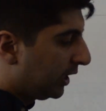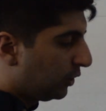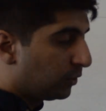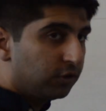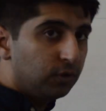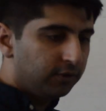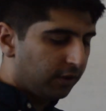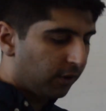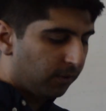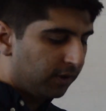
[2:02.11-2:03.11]

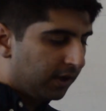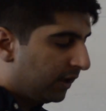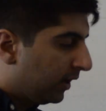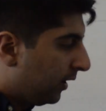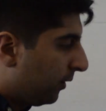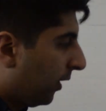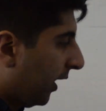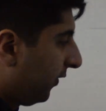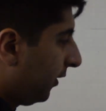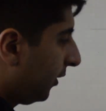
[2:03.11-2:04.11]
Q20.
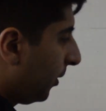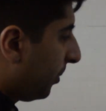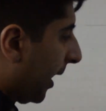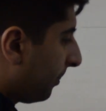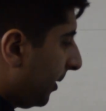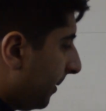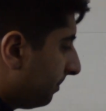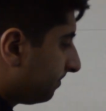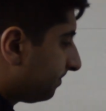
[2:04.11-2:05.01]
Right, this little black bit